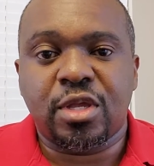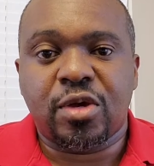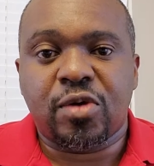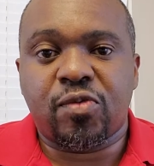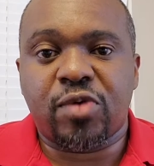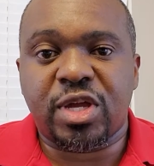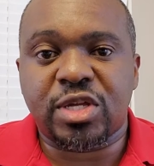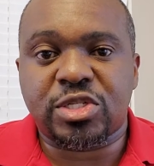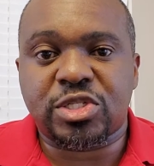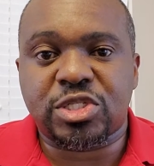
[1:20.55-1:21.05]

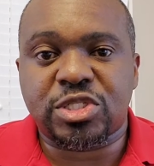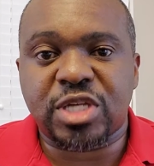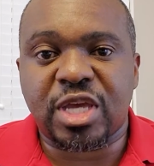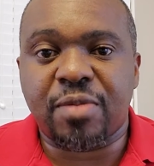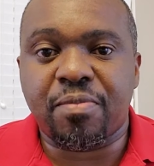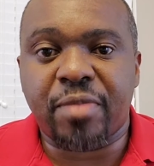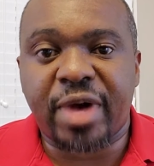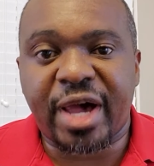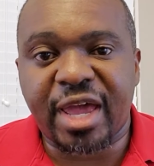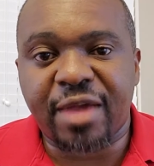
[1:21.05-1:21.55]
which,
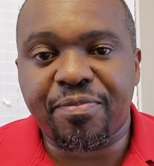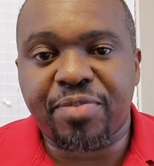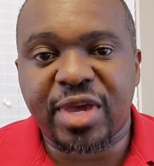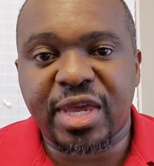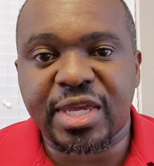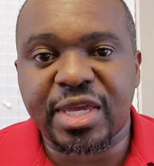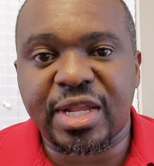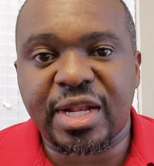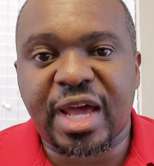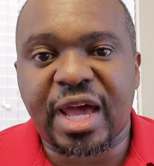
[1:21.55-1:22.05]
in my
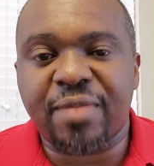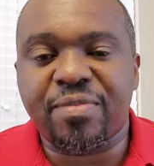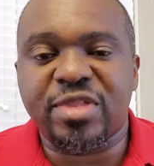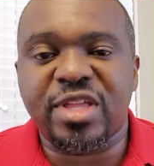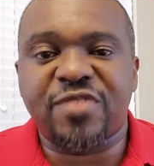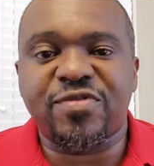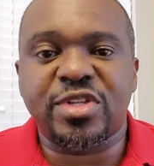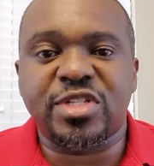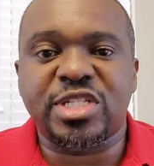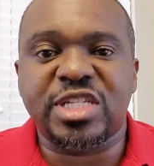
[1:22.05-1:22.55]
opinion, I
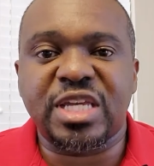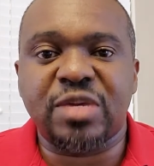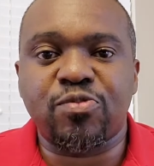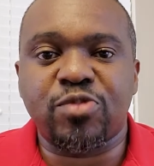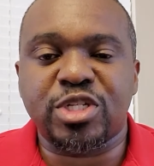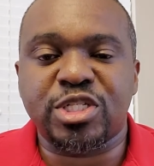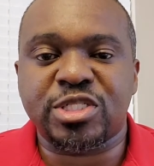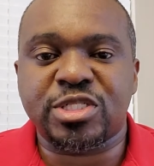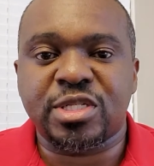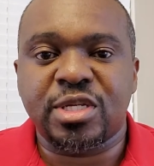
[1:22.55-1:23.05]
believe the team
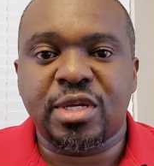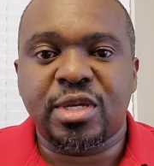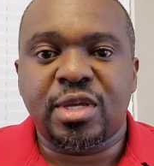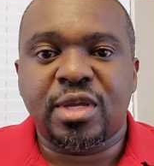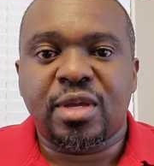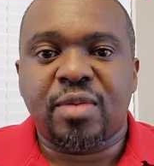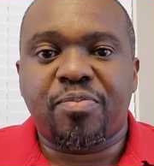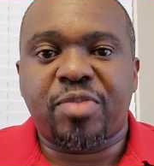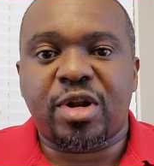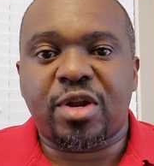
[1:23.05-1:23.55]
was
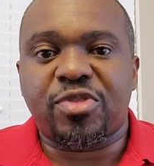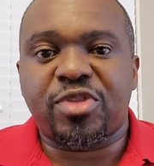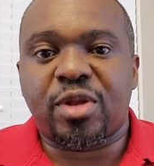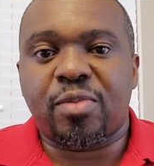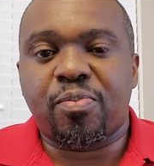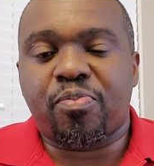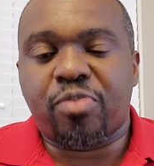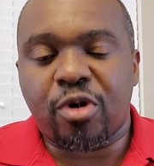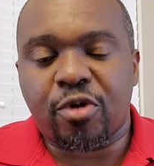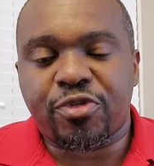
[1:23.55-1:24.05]
better
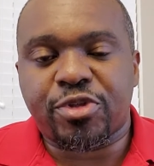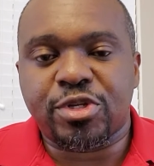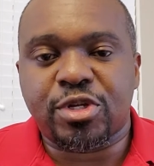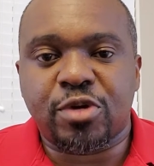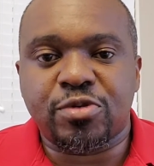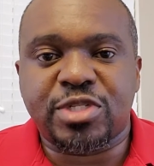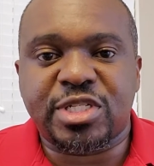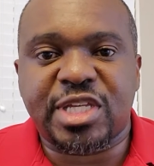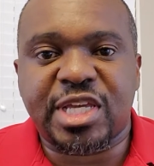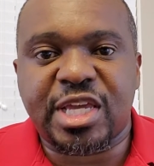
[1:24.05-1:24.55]
than both of
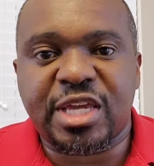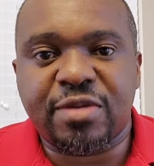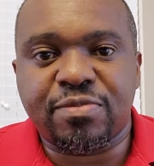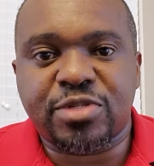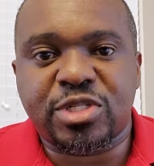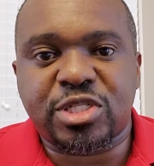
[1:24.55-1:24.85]
those teams.